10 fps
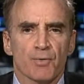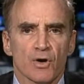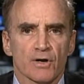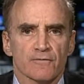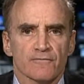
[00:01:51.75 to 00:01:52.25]

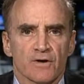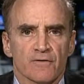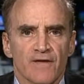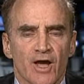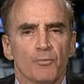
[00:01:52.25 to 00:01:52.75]
part
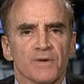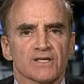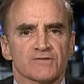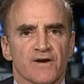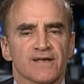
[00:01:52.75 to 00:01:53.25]
of helping
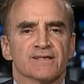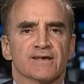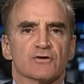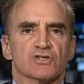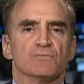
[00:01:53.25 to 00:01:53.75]
us fight
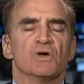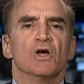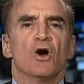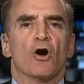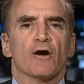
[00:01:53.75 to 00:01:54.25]
terrorism,
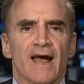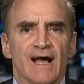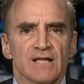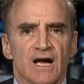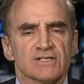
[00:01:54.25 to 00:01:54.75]
our
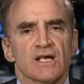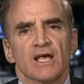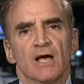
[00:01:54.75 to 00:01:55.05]
allies.